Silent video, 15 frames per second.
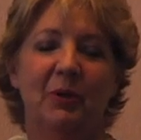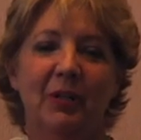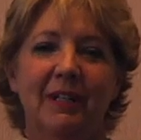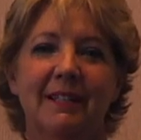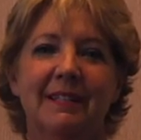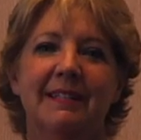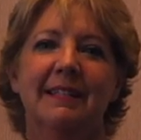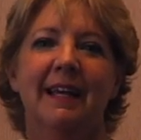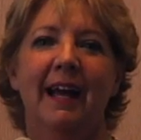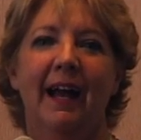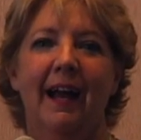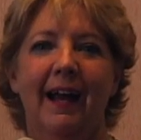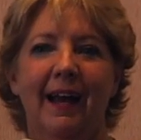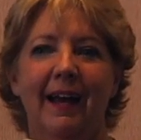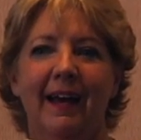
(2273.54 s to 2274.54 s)
books.
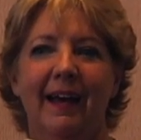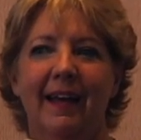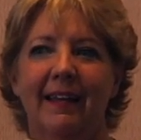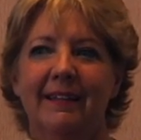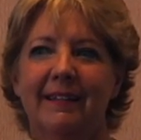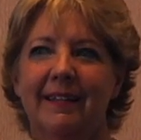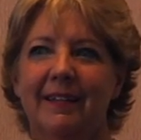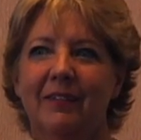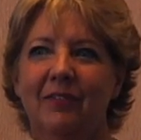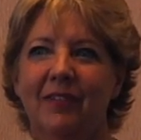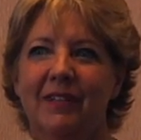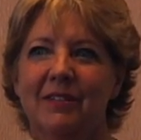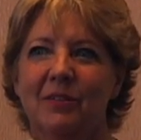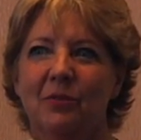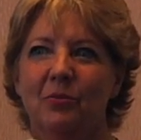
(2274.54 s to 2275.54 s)
And if
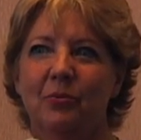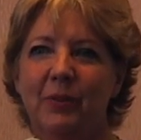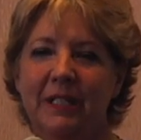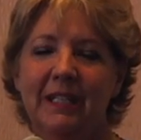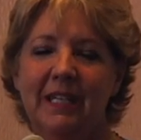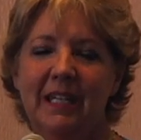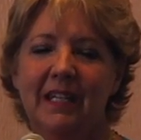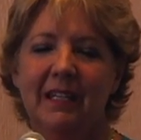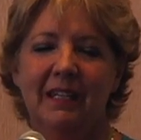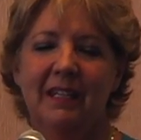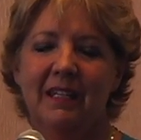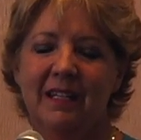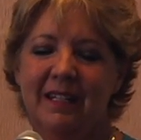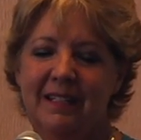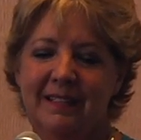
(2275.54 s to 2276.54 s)
it's a
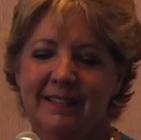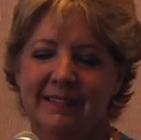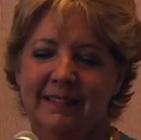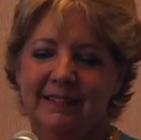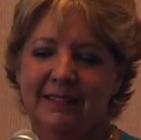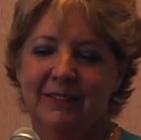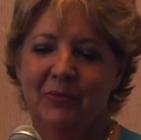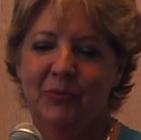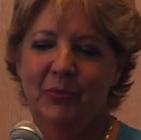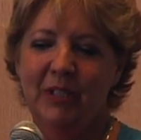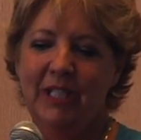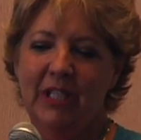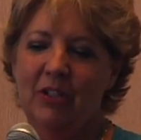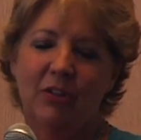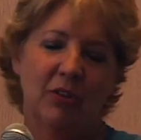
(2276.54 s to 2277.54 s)
really,
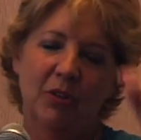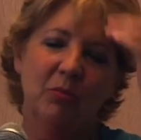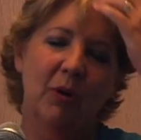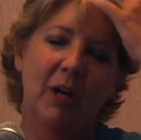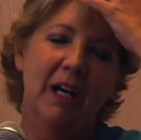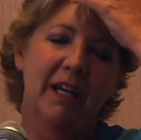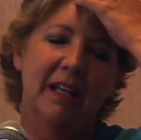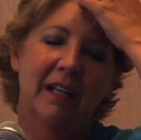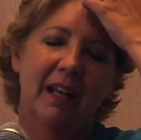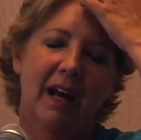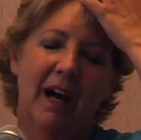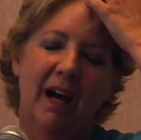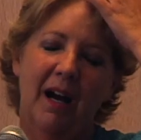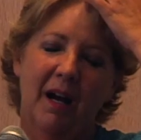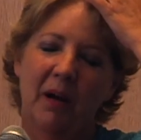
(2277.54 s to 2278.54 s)
really good one,
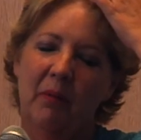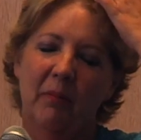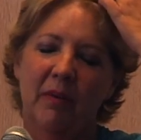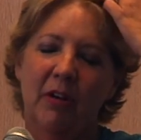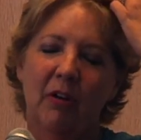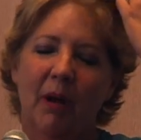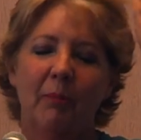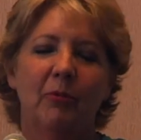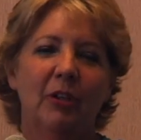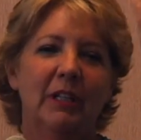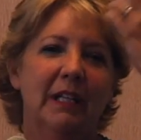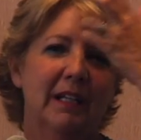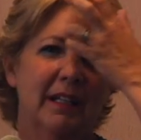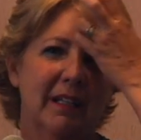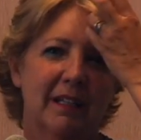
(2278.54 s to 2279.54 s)
um, you know, I'm
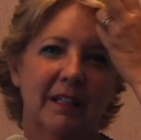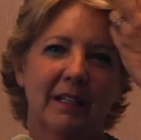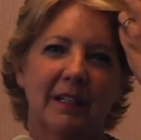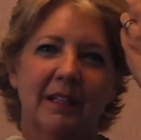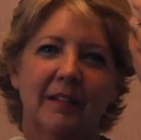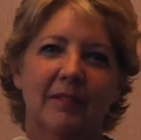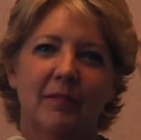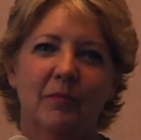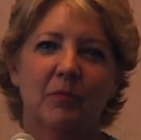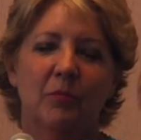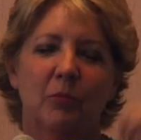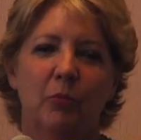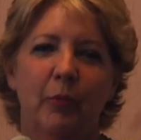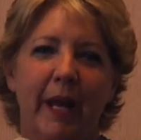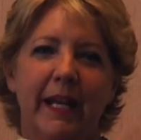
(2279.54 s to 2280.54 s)
really
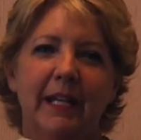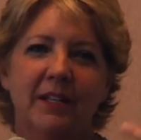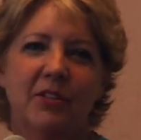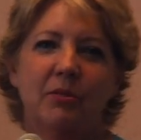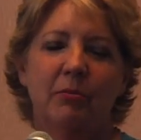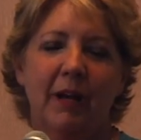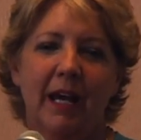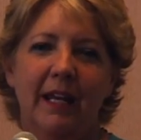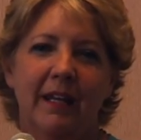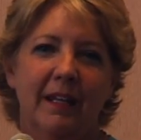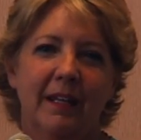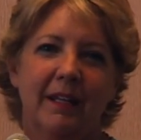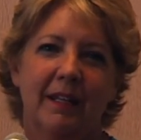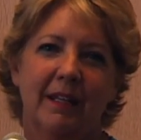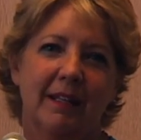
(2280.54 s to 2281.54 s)
ready to write
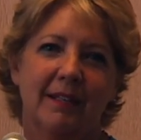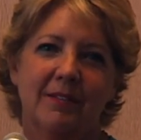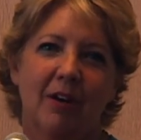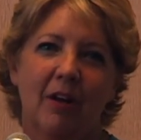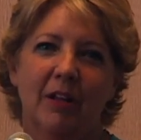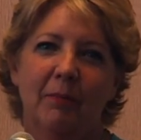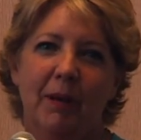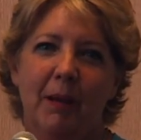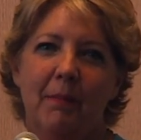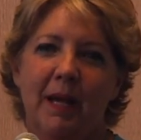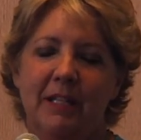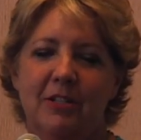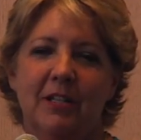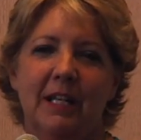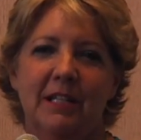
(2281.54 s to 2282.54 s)
it and it's all in my
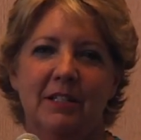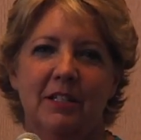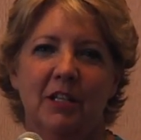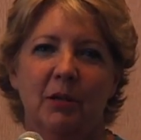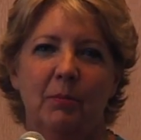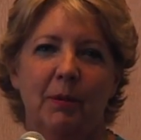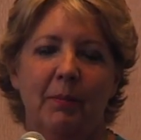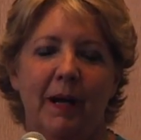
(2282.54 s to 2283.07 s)
imagination, it can be